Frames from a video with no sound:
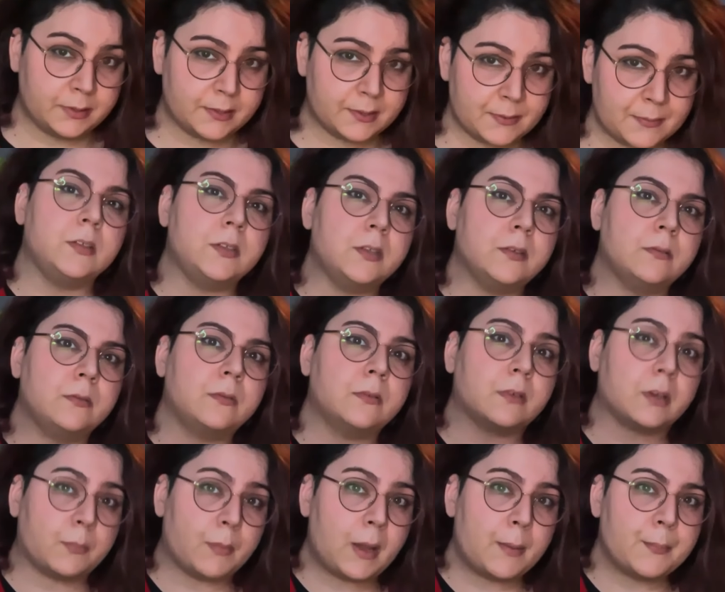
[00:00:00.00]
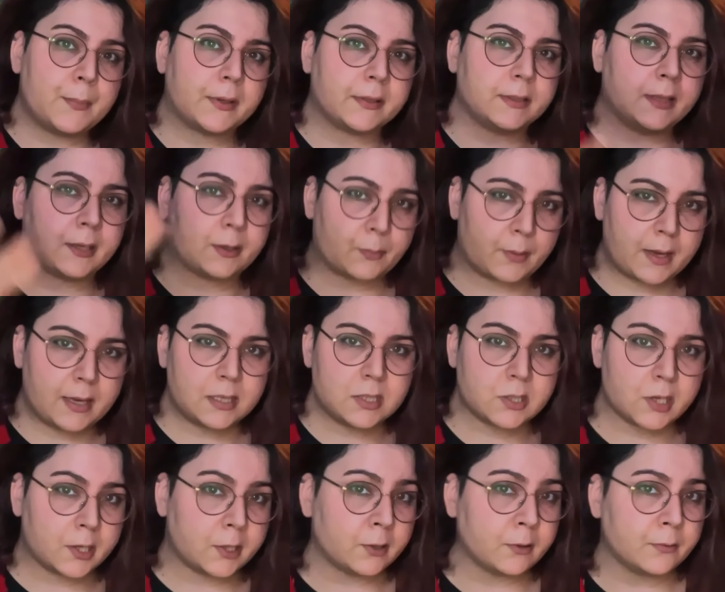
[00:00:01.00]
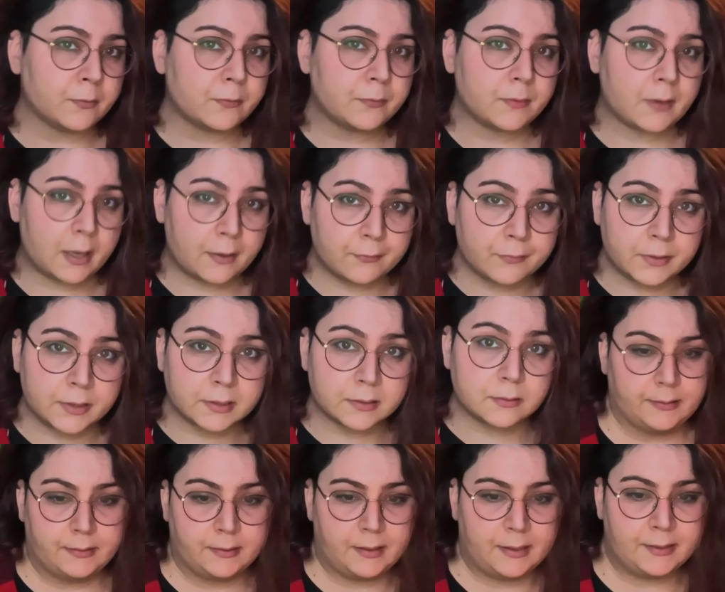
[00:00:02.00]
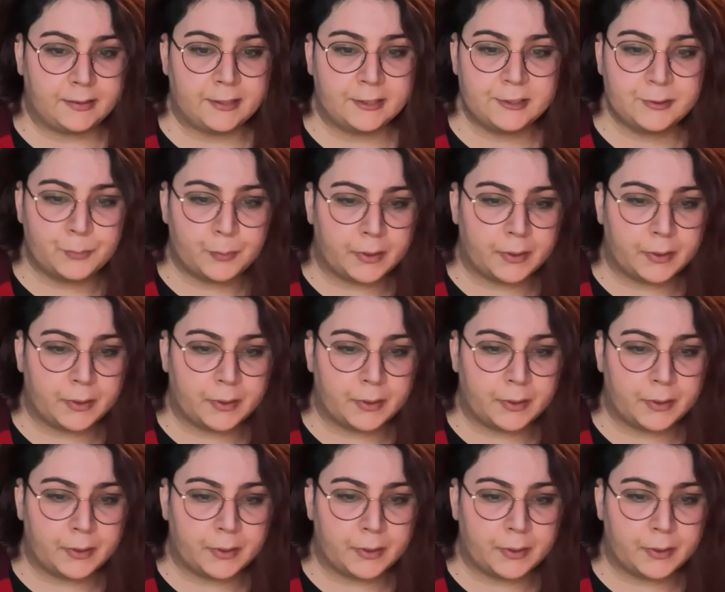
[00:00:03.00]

Do you remember the rain shadow effect? It is where